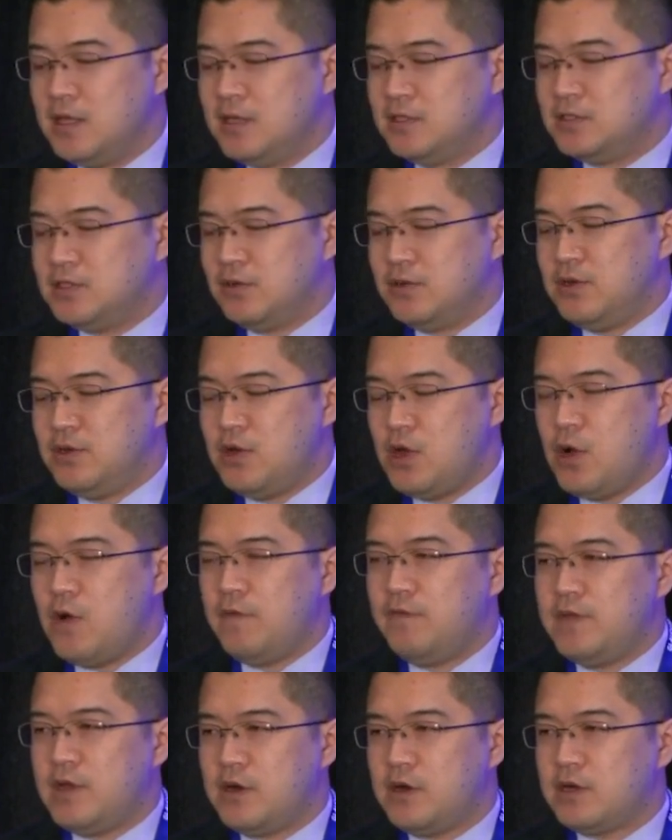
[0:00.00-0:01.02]
So to know
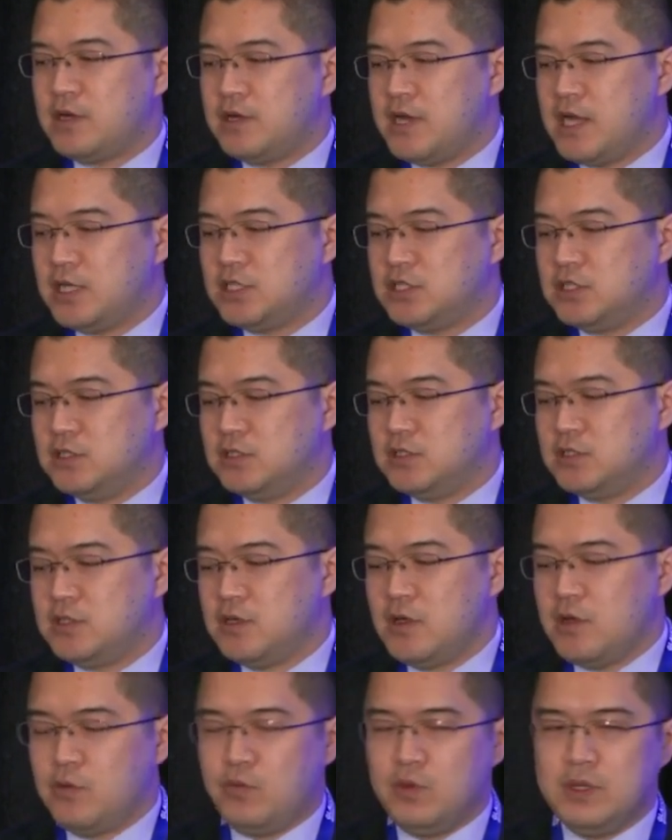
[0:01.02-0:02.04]
if there are connections,
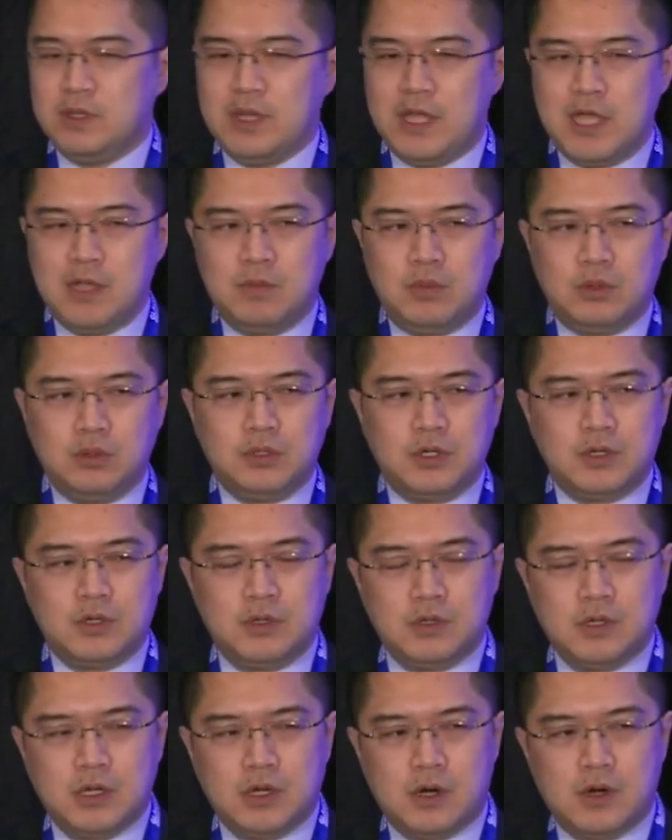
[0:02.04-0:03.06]
we labeled
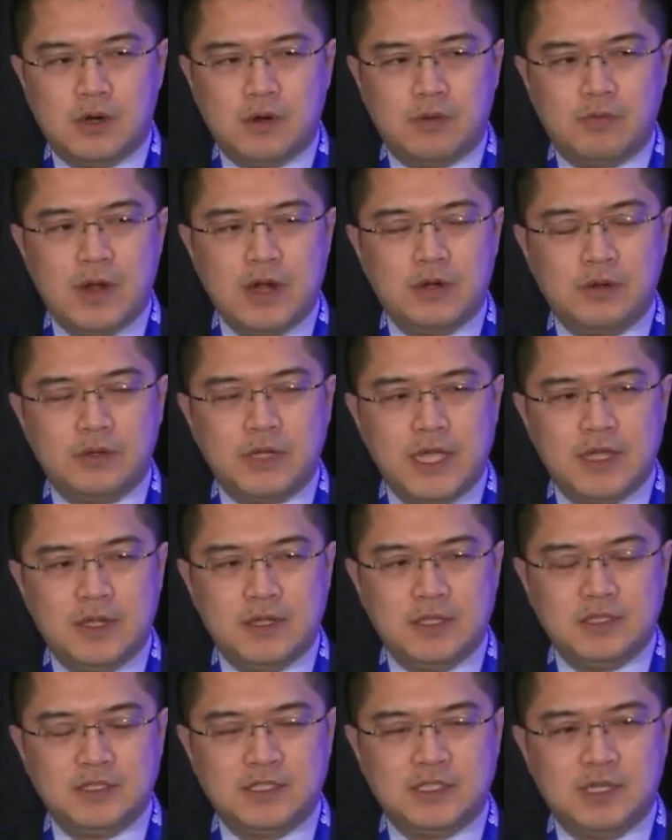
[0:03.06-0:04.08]
our, our retinal
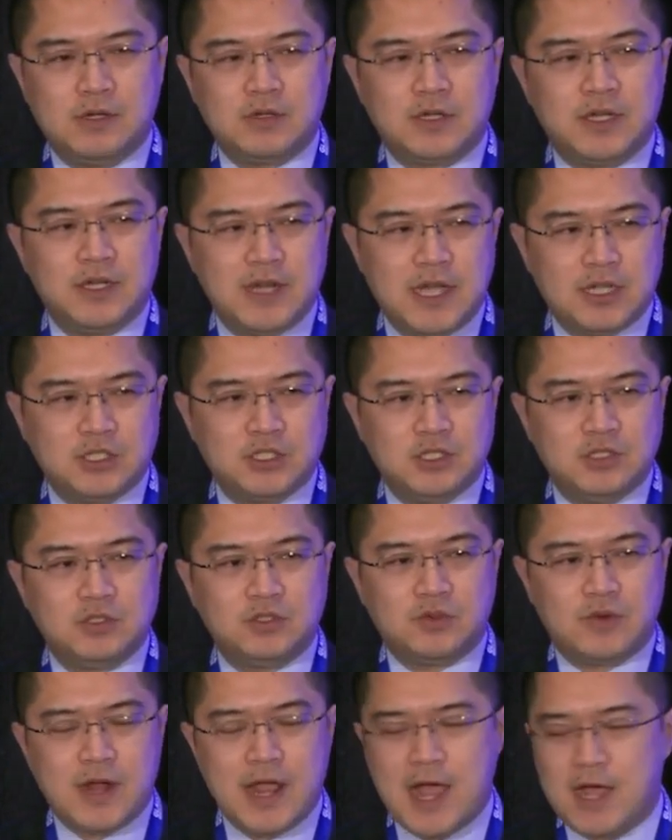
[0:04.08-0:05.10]
ganglion cell connections
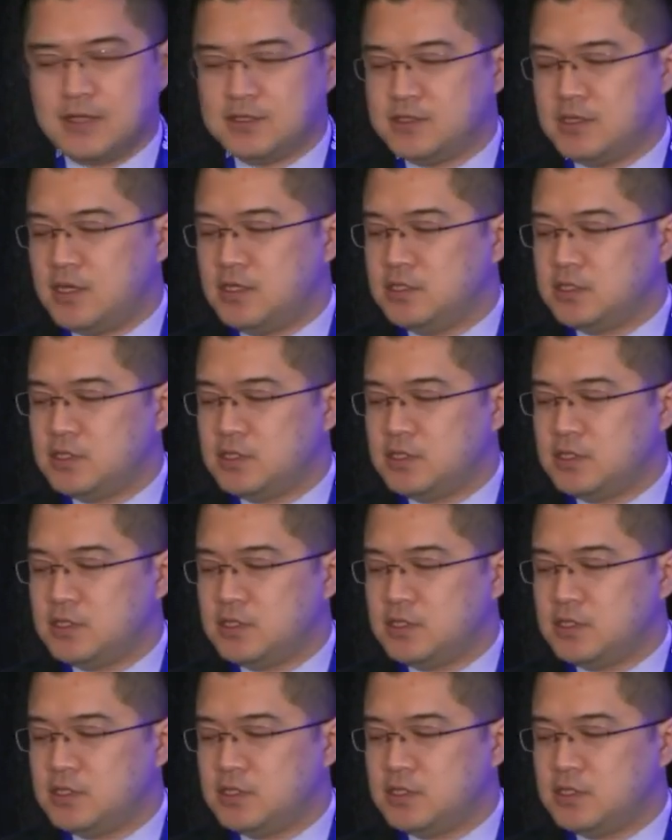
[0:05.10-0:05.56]
or axons